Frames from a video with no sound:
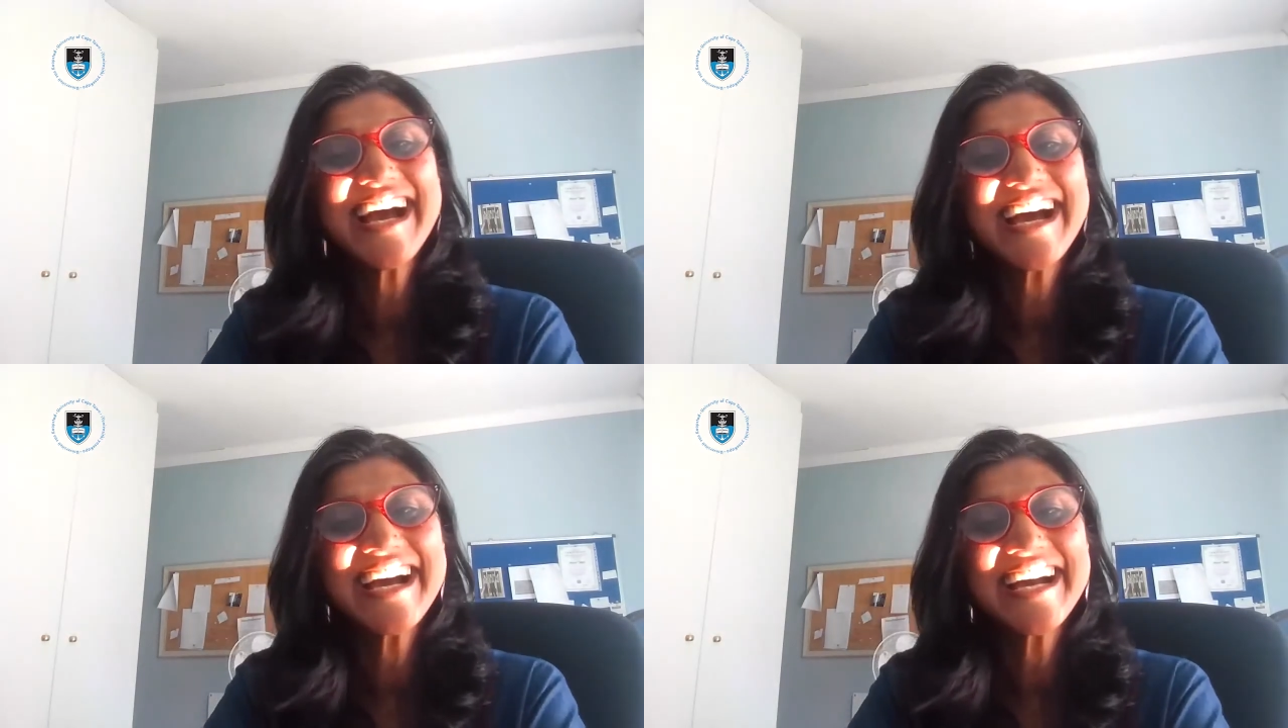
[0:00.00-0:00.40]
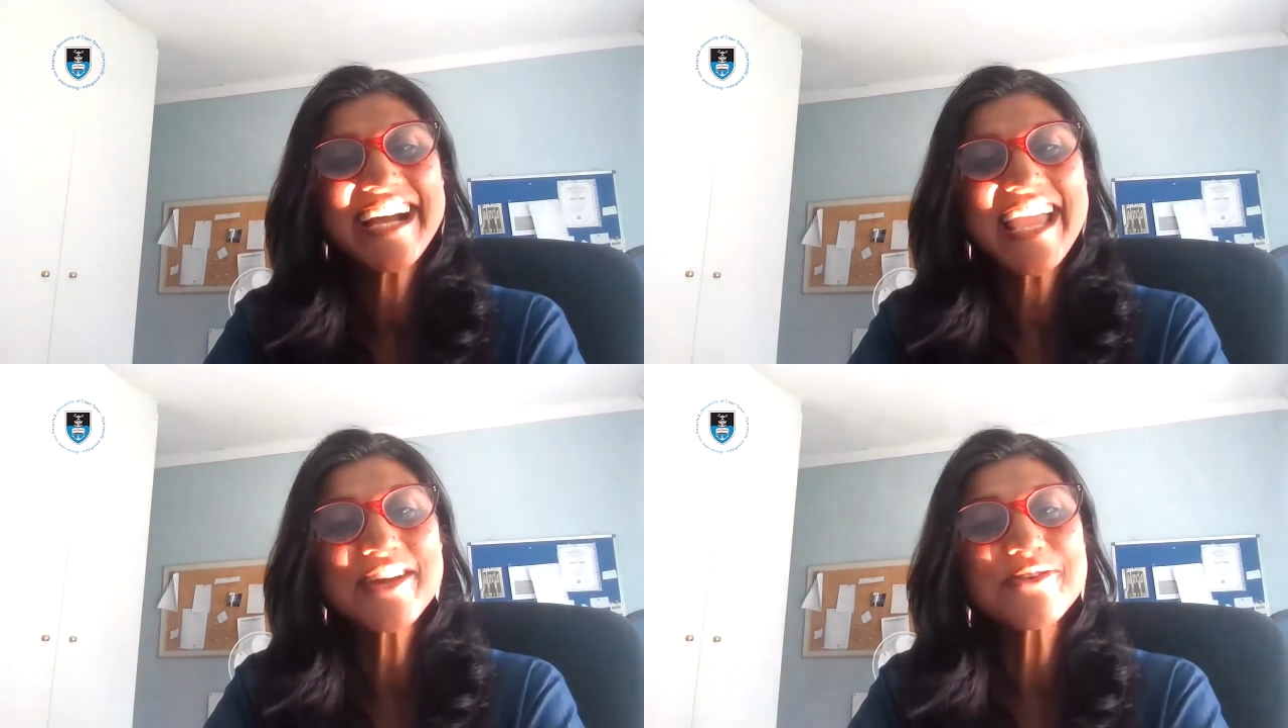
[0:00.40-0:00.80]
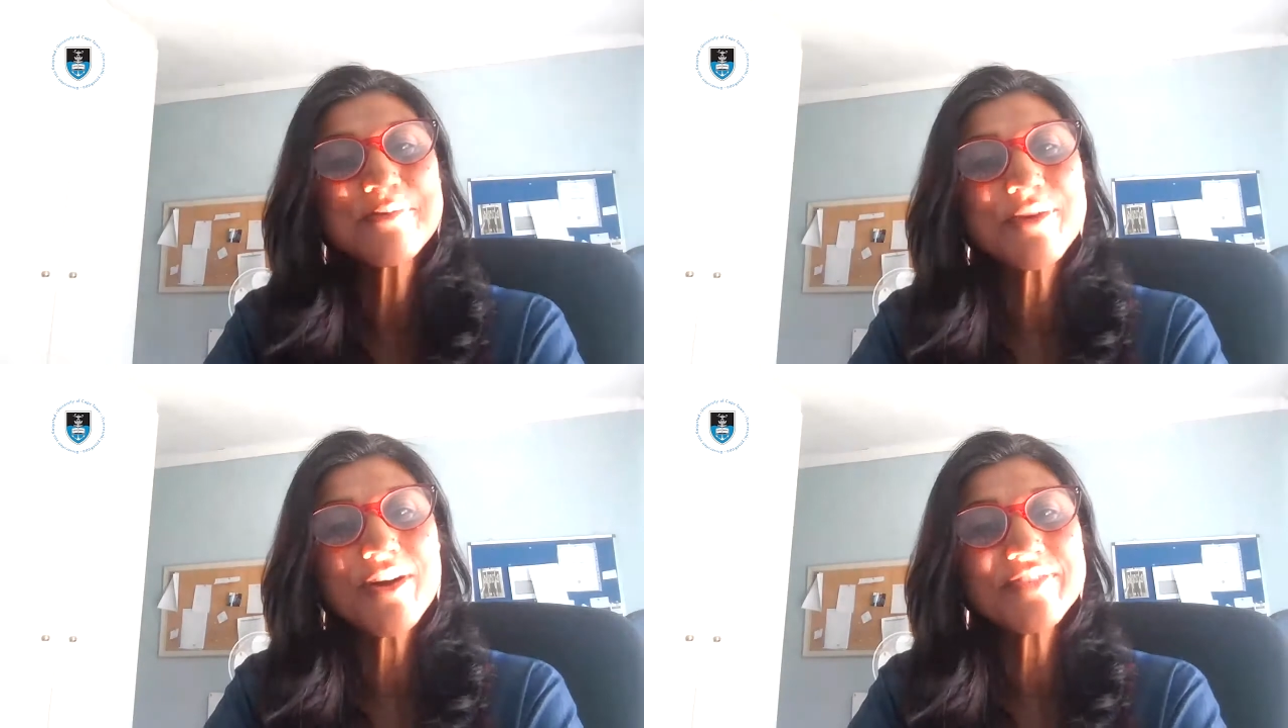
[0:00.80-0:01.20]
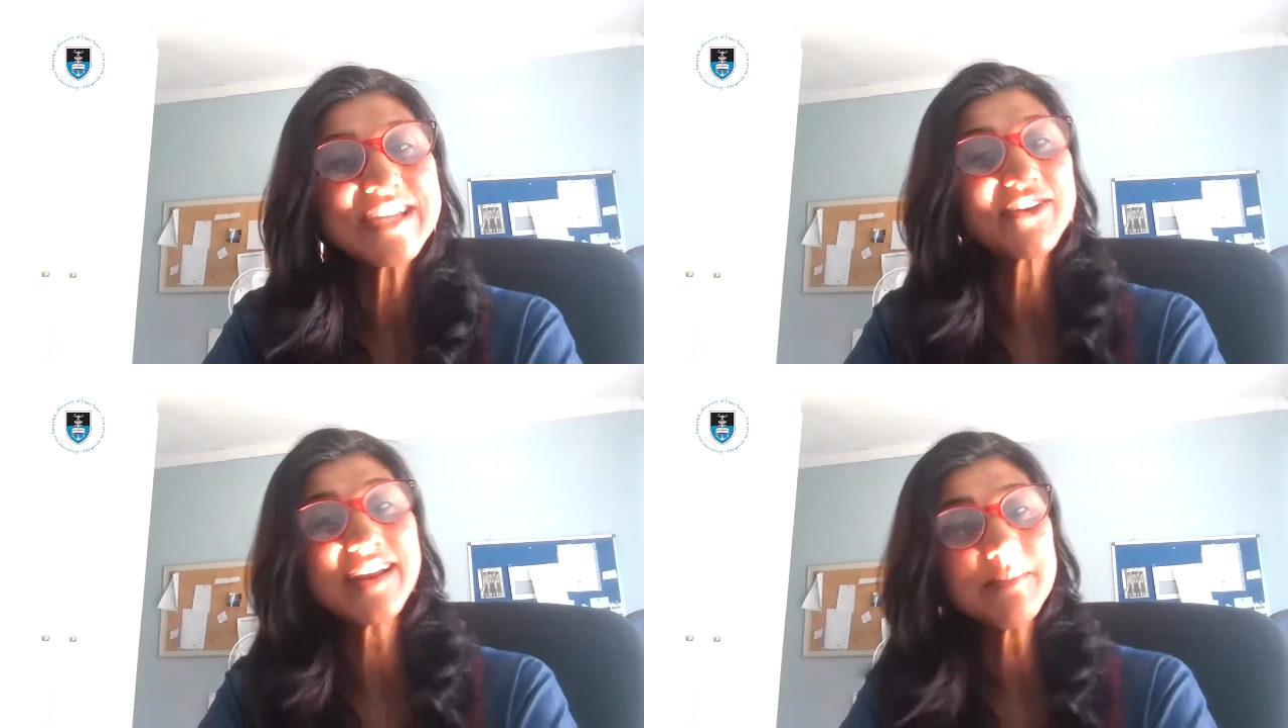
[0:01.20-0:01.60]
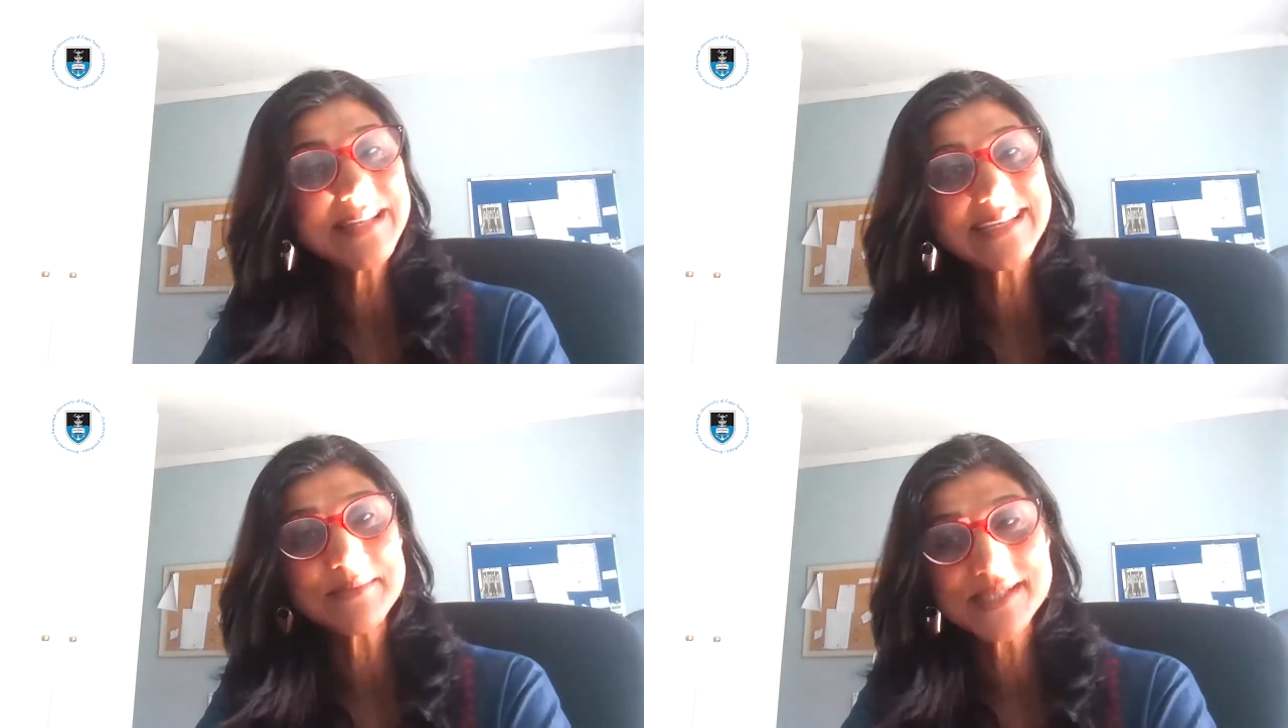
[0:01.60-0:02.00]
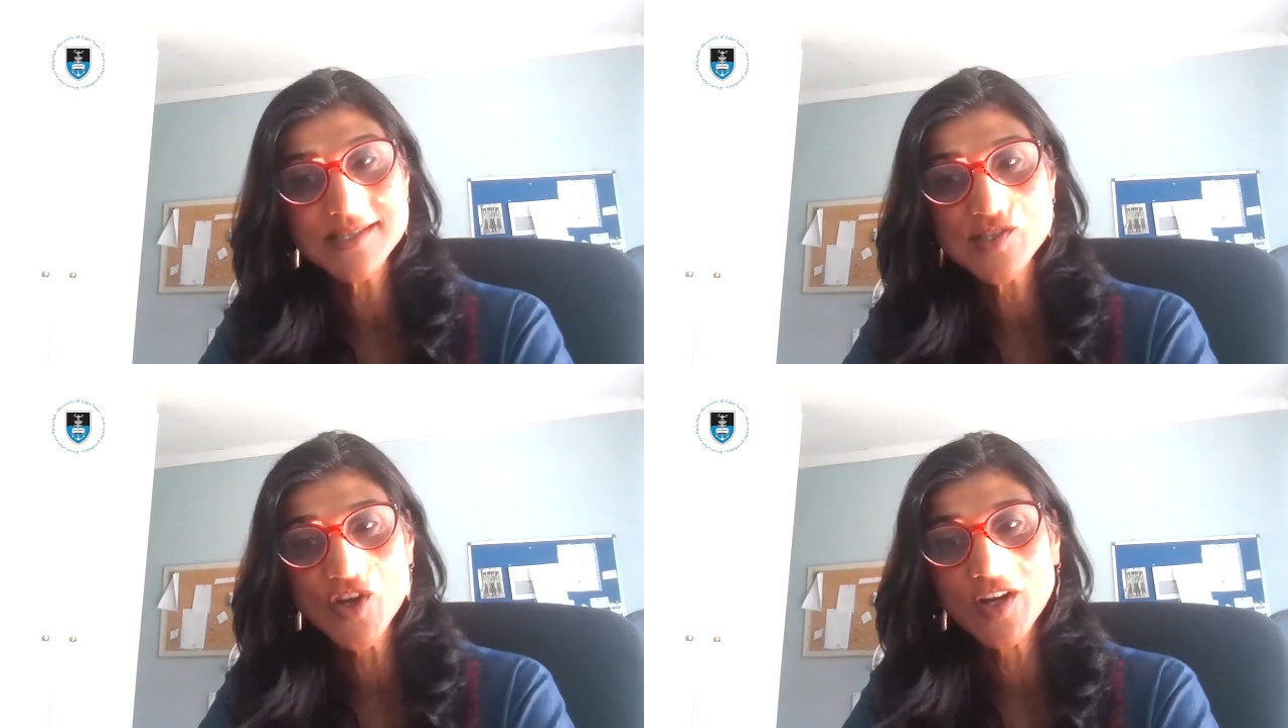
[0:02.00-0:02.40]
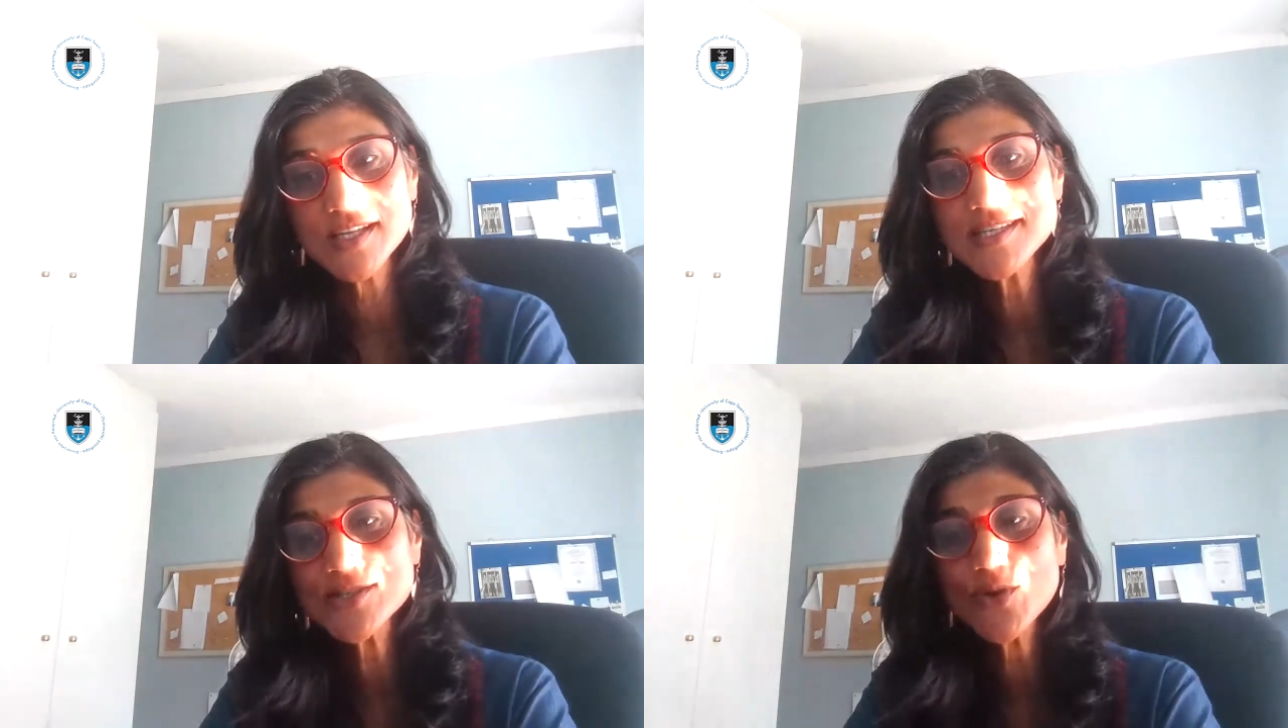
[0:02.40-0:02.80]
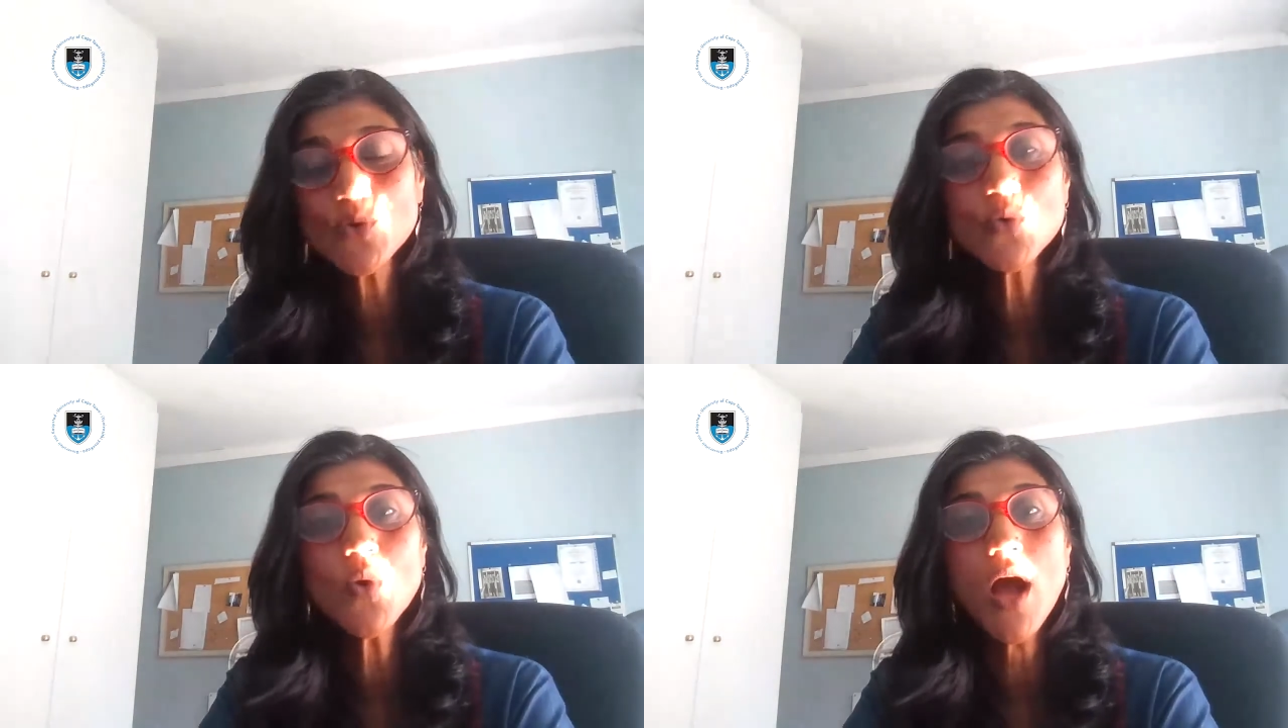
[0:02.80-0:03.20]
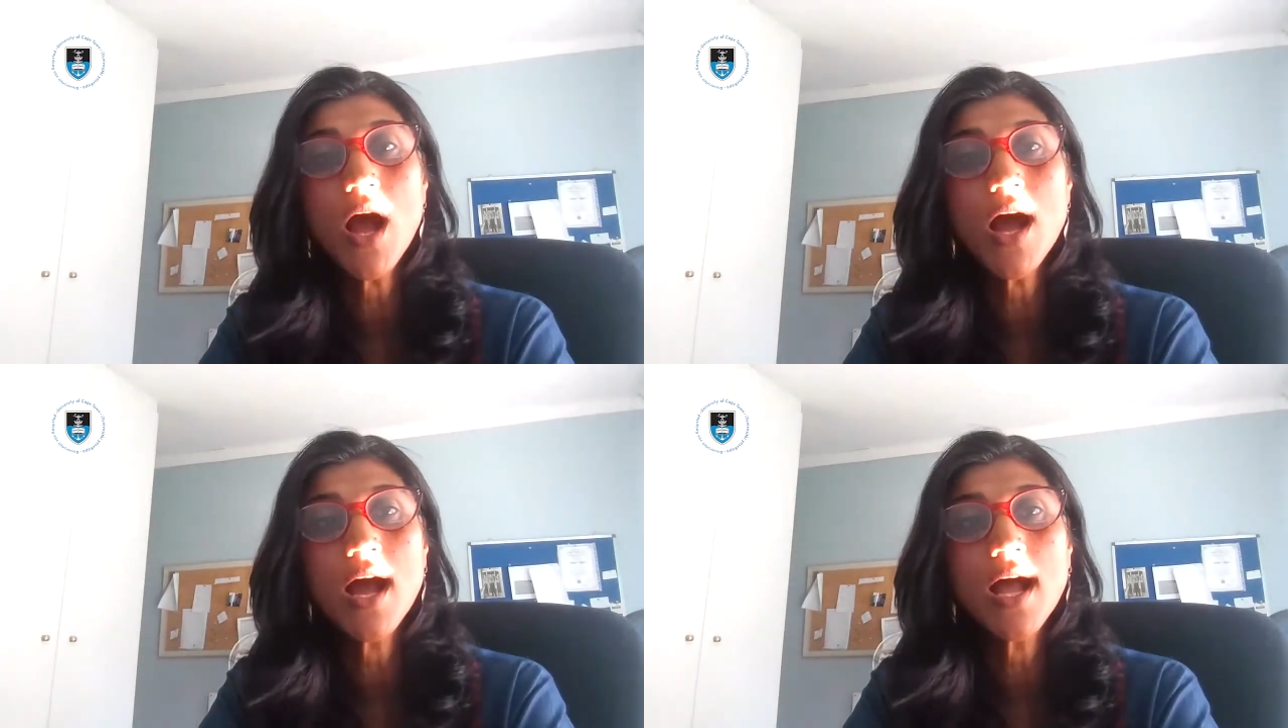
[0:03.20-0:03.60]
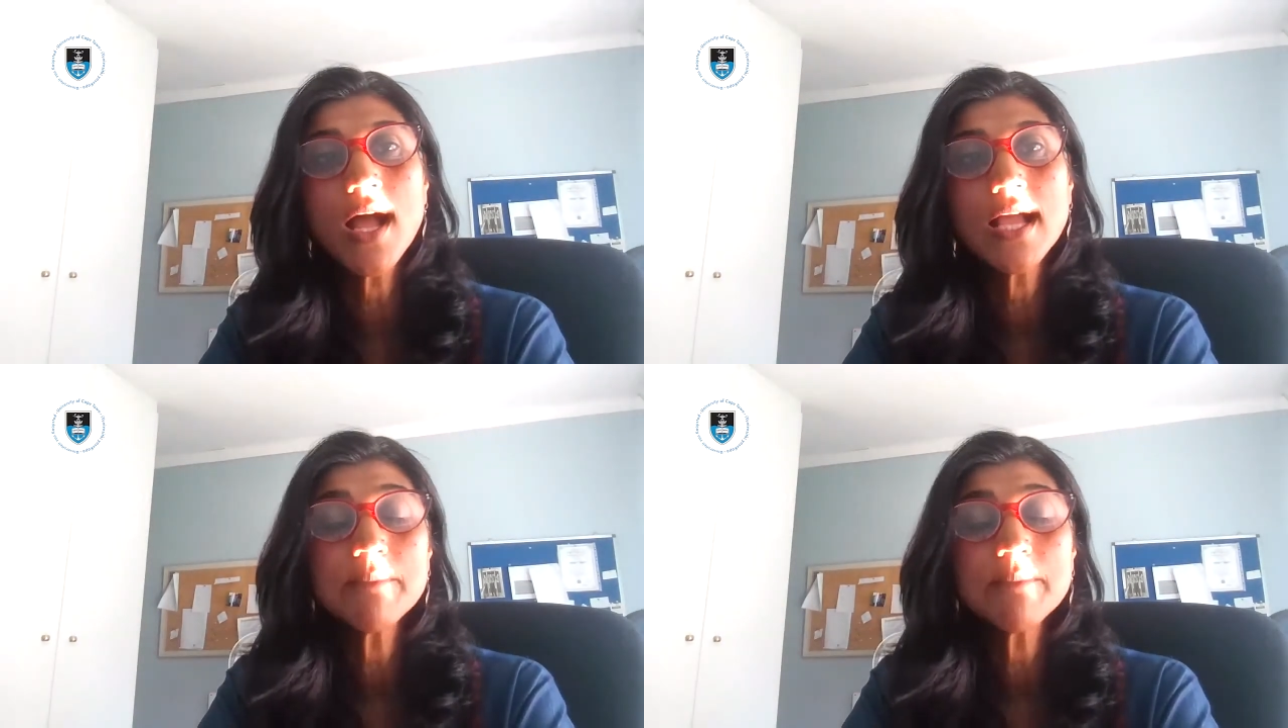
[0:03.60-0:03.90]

a group of incredibly committed scholars who are,